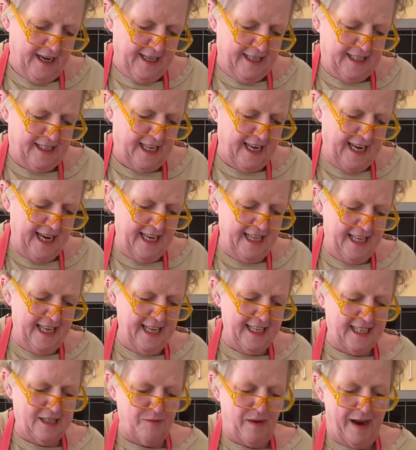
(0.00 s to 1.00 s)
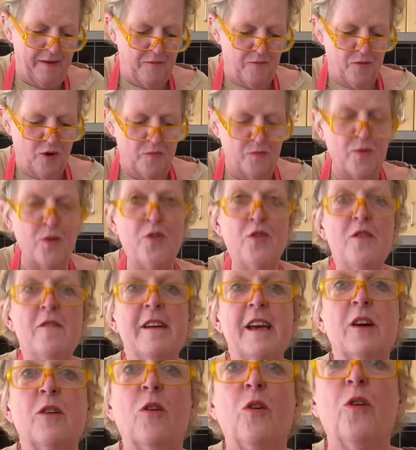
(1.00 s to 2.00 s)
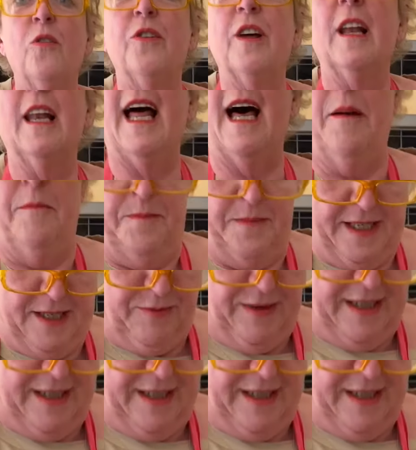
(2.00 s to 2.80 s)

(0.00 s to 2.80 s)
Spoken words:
See this? We're removing all the lumps.